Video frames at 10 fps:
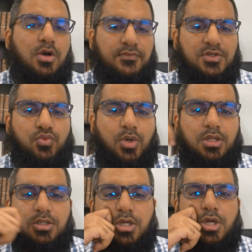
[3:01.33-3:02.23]
of this
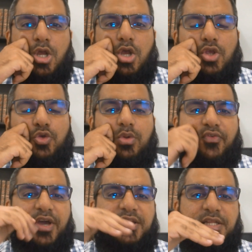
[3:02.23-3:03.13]
world, you will
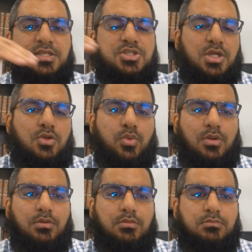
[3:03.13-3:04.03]
find that in
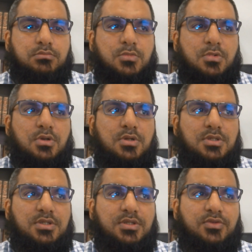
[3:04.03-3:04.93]
general,
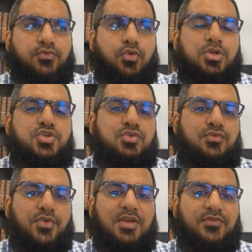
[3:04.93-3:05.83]
fortune
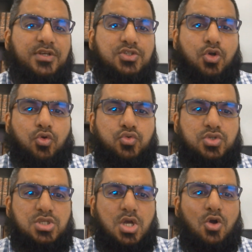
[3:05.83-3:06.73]
favors
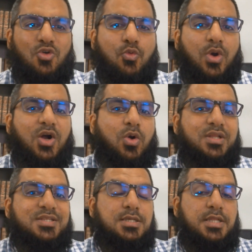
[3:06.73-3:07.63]
those who work
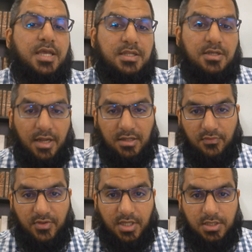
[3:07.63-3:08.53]
on delayed
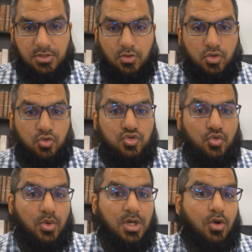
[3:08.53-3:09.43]
gratification, on those who
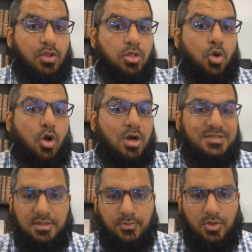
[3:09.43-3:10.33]
work on
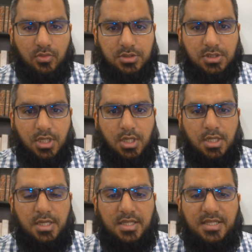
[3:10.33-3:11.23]
long-term goals.
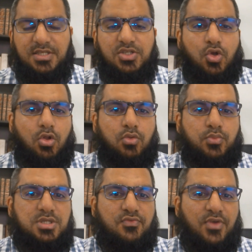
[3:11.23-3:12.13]
It doesn't
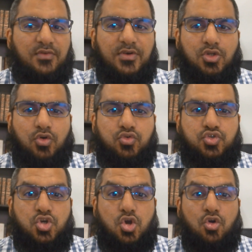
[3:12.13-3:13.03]
always favor
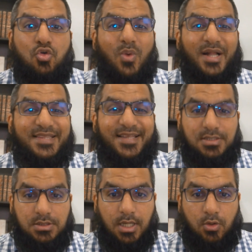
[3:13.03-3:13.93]
those who want
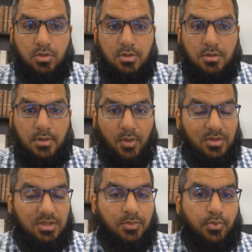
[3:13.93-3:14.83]
things now. And
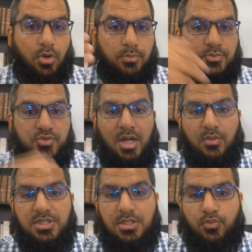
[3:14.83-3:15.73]
one of the problems with
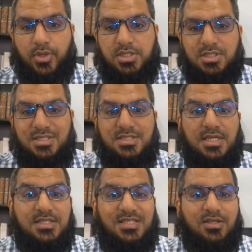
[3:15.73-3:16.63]
our generation is
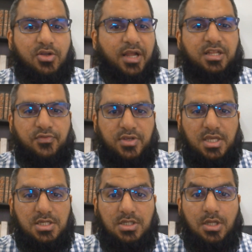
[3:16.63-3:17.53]
instant
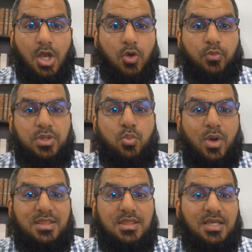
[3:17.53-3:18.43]
gratification. We
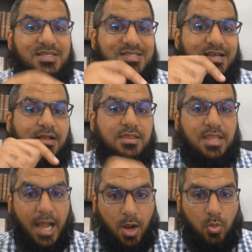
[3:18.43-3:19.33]
want things
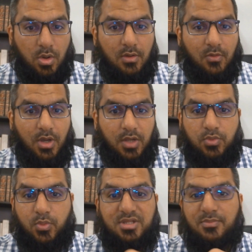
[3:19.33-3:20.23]
now, right?
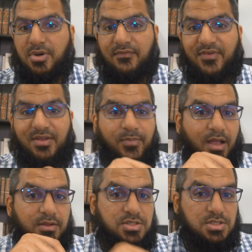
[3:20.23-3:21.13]
We want the perfect
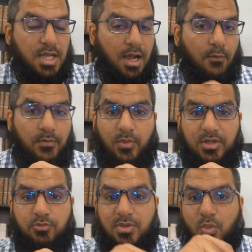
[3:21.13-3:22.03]
marriage now. We
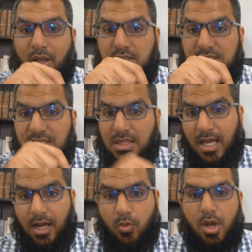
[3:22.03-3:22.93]
want to be wealthy
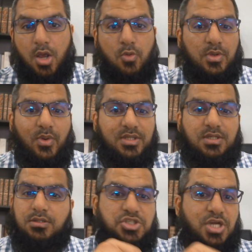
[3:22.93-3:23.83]
now. We
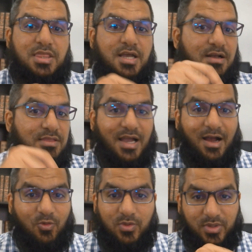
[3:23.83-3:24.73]
want Jannah
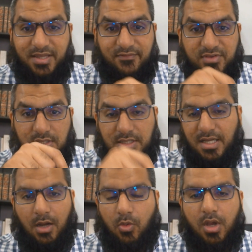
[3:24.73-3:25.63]
now. We want everything
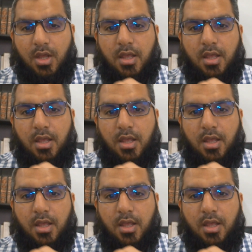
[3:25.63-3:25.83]
now.